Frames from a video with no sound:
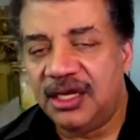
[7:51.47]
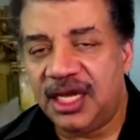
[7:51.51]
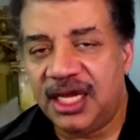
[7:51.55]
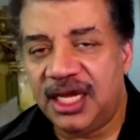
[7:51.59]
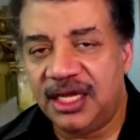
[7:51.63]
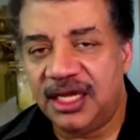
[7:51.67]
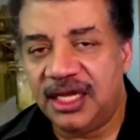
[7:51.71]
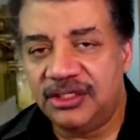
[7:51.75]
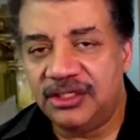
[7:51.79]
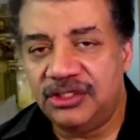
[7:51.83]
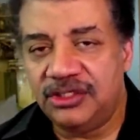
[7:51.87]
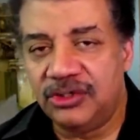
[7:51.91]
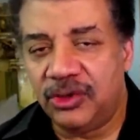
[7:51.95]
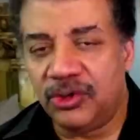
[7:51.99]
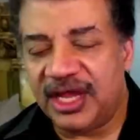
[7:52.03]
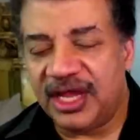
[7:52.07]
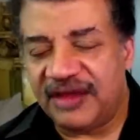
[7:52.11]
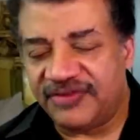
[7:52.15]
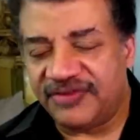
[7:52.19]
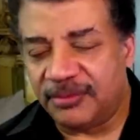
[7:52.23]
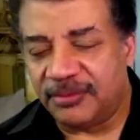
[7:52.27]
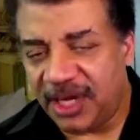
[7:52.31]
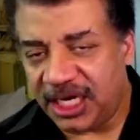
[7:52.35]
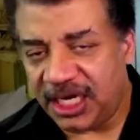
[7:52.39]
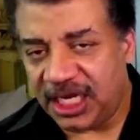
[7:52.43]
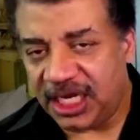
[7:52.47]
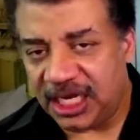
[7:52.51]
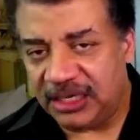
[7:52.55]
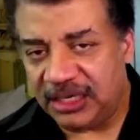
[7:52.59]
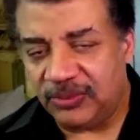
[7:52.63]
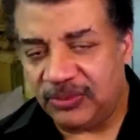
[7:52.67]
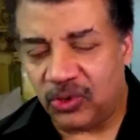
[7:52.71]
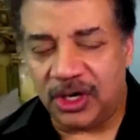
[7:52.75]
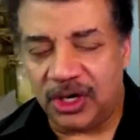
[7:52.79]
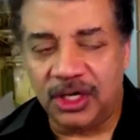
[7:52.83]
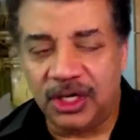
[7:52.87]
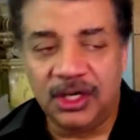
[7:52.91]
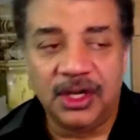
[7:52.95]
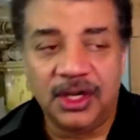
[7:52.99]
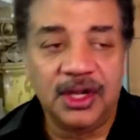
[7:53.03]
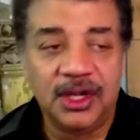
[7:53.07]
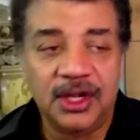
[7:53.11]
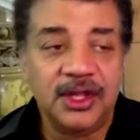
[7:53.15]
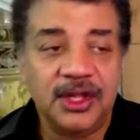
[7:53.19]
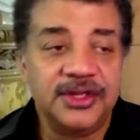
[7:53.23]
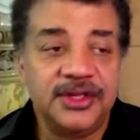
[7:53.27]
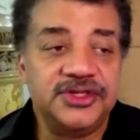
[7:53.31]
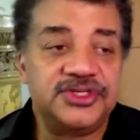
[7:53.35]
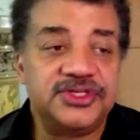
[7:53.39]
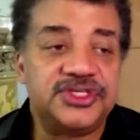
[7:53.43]
and you don't have the money anymore.
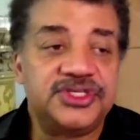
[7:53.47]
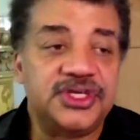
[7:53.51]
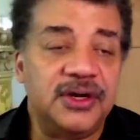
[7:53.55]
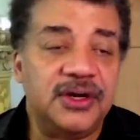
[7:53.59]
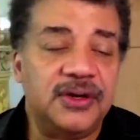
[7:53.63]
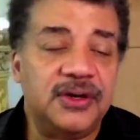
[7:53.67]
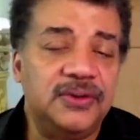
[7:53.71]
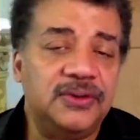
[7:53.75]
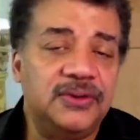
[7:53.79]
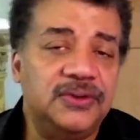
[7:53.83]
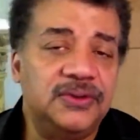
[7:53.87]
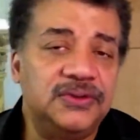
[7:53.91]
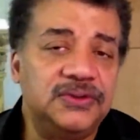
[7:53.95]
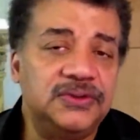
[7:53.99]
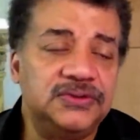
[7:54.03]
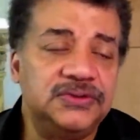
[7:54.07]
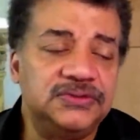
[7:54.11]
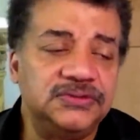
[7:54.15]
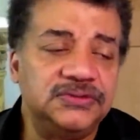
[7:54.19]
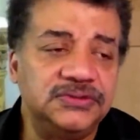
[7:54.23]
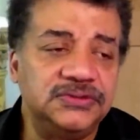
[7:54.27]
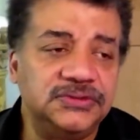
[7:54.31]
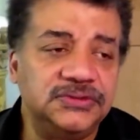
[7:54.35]
So